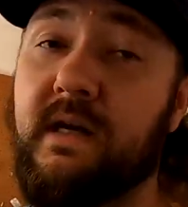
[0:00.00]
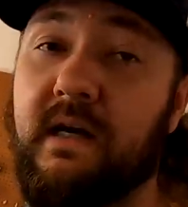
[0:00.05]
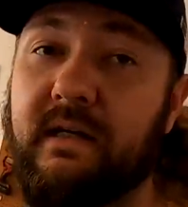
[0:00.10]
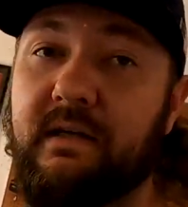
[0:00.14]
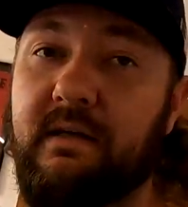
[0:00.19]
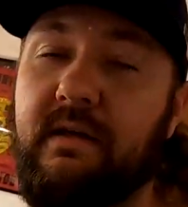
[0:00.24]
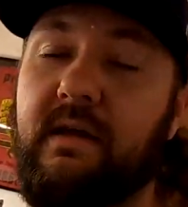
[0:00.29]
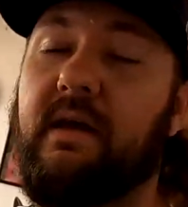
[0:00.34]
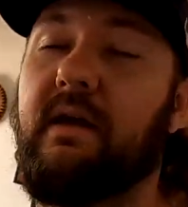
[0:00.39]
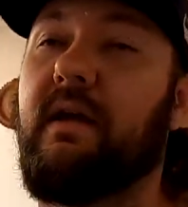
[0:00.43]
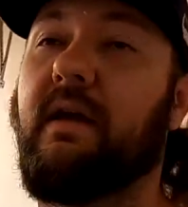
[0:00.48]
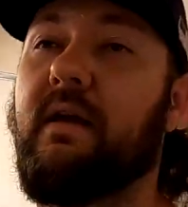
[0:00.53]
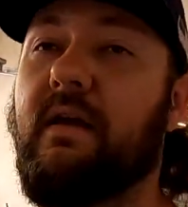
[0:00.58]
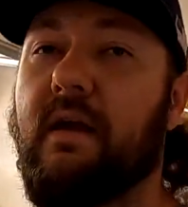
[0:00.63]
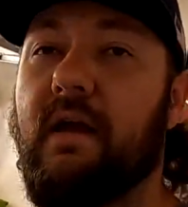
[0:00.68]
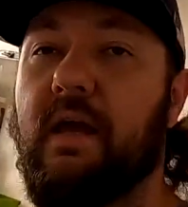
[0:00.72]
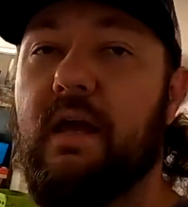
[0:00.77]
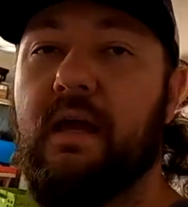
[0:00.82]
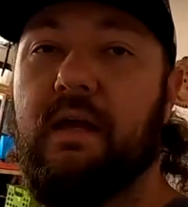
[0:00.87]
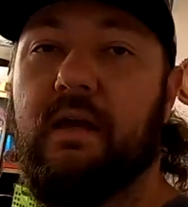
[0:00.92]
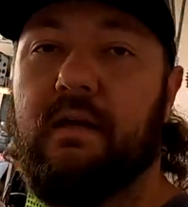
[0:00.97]
night and day.
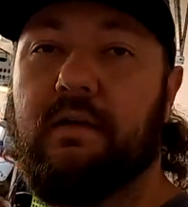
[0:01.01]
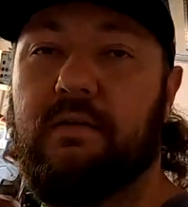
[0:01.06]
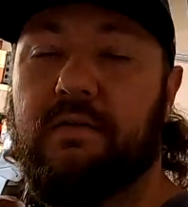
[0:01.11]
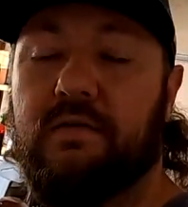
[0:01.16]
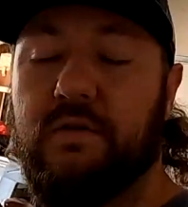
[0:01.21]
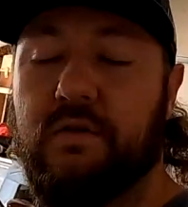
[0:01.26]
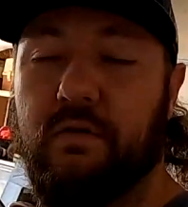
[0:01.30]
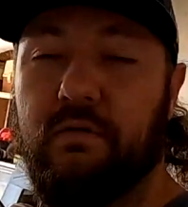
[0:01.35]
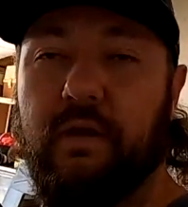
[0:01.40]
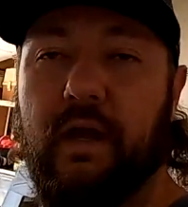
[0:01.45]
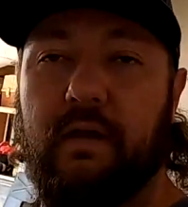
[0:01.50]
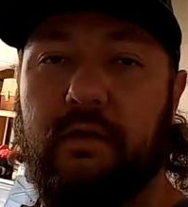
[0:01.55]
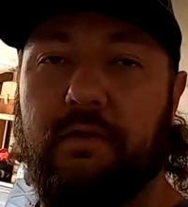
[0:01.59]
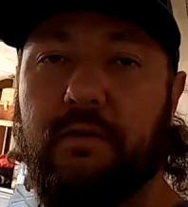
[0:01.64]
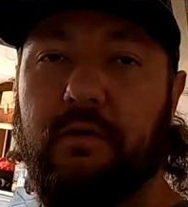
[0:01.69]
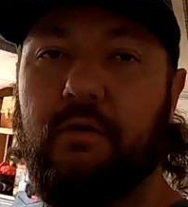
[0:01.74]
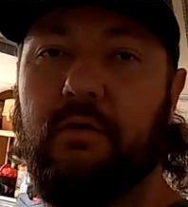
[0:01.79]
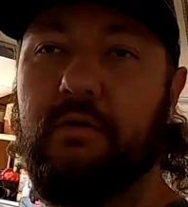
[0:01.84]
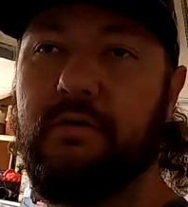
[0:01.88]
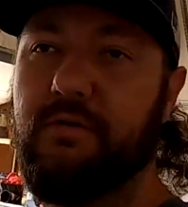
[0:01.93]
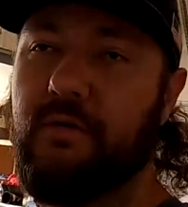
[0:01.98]
And so that
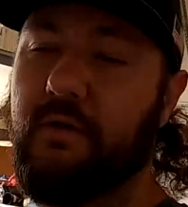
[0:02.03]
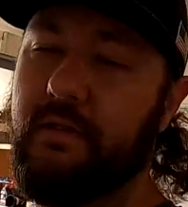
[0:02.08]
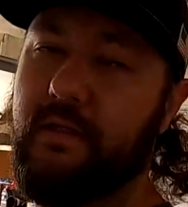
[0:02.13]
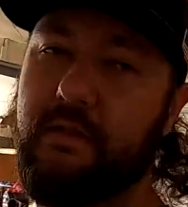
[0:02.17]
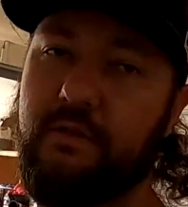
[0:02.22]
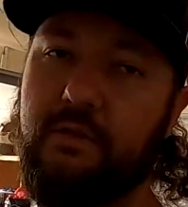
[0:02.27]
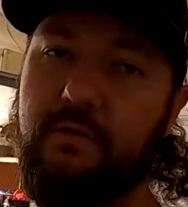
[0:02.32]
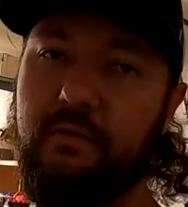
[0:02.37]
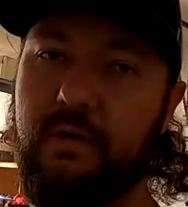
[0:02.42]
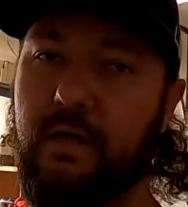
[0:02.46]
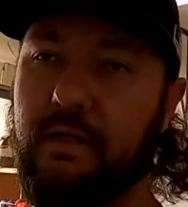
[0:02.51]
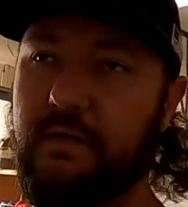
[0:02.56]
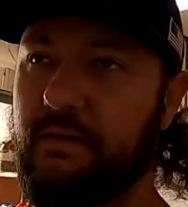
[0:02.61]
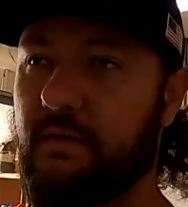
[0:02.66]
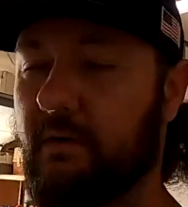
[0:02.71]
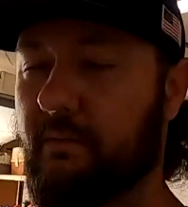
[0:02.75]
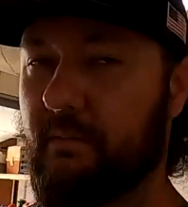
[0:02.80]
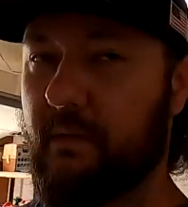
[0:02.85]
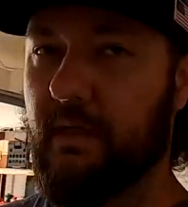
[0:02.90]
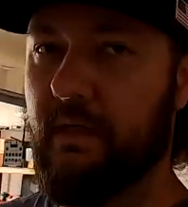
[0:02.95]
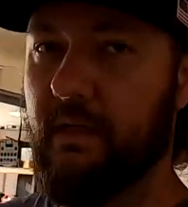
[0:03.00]
third, so I did 2 cuts
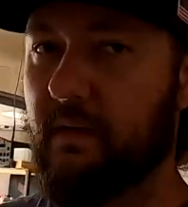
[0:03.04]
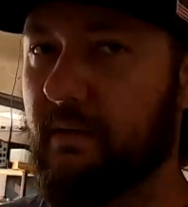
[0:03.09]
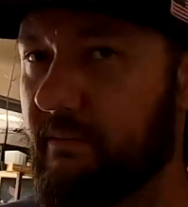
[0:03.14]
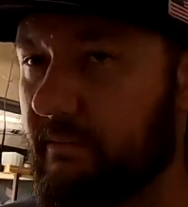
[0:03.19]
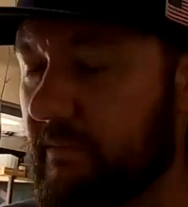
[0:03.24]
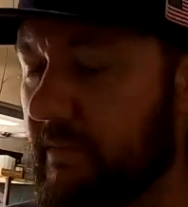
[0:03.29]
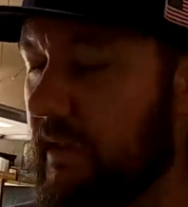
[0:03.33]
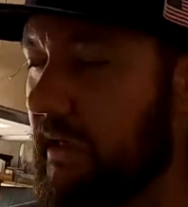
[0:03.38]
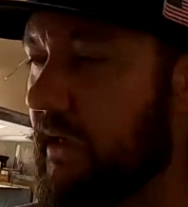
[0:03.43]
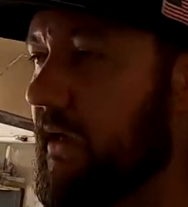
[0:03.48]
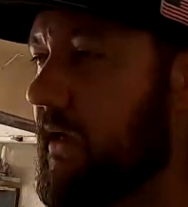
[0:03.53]
on medium,